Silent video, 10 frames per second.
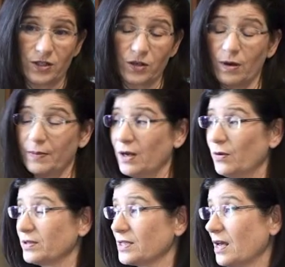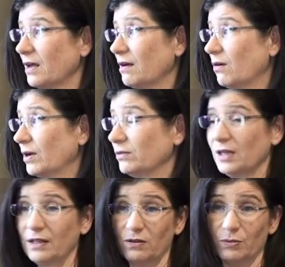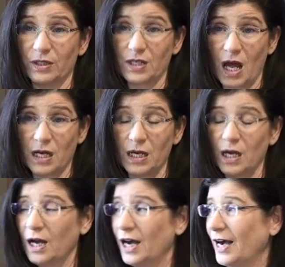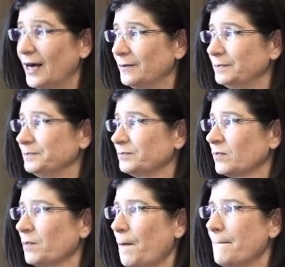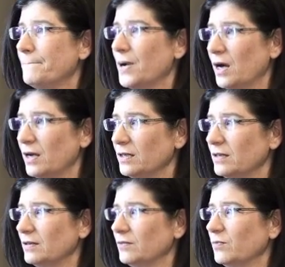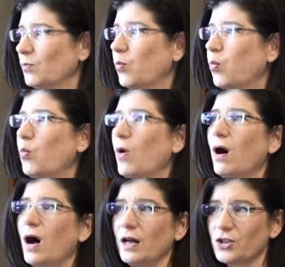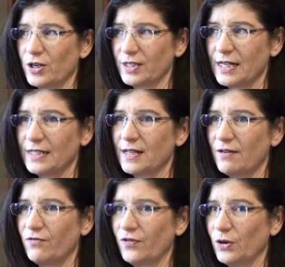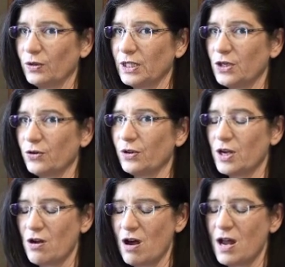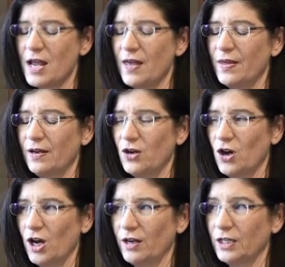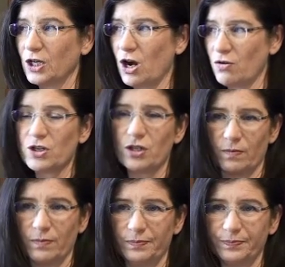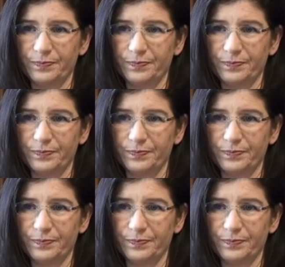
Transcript: So I won't say, oh, I don't like you, we're done. But I'll try to sense that fairly early on and then not encourage them